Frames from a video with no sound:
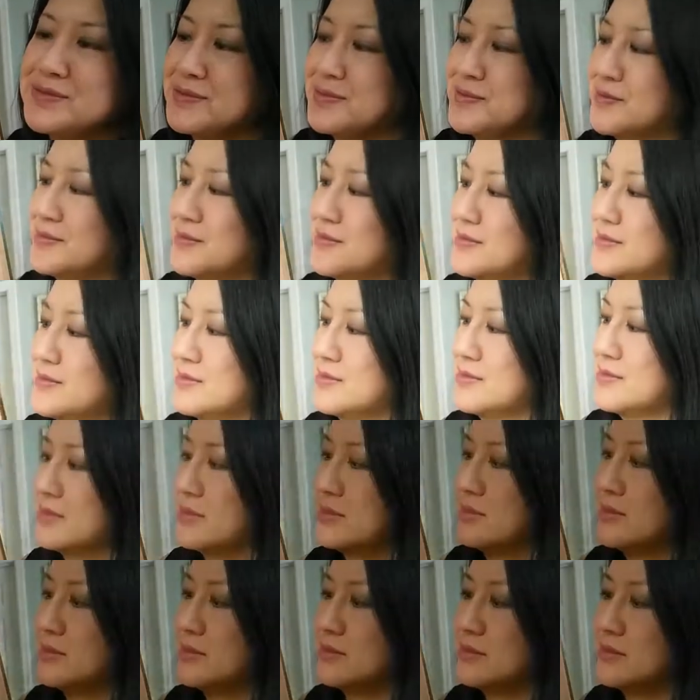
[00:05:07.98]

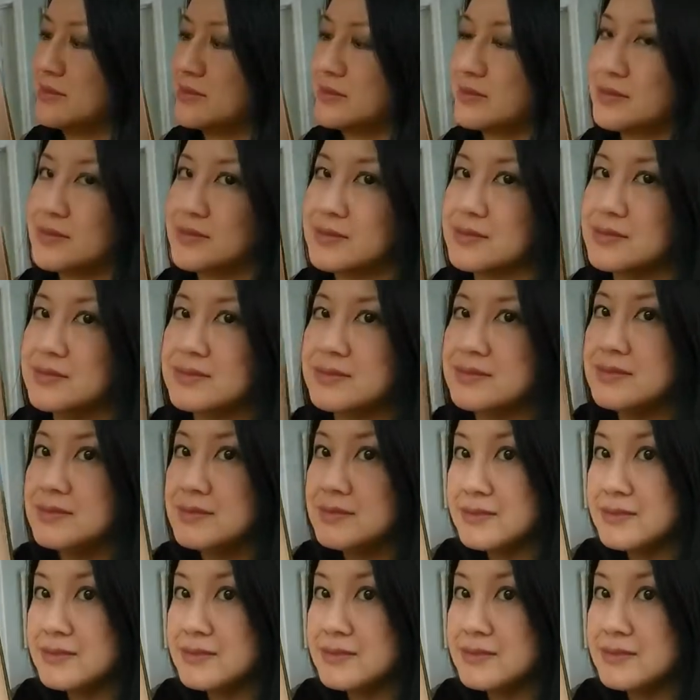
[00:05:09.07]
(silence)